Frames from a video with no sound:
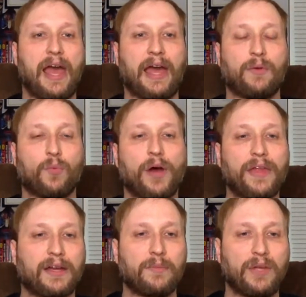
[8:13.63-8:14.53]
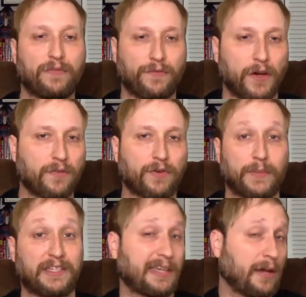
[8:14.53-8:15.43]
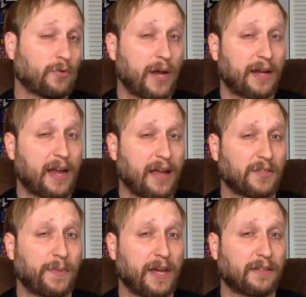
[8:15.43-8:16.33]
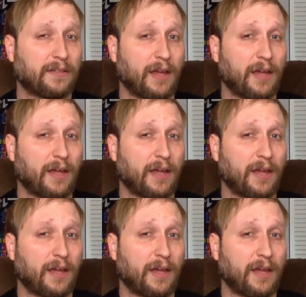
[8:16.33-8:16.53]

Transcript: And while that can be fun from a soundtrack aspect,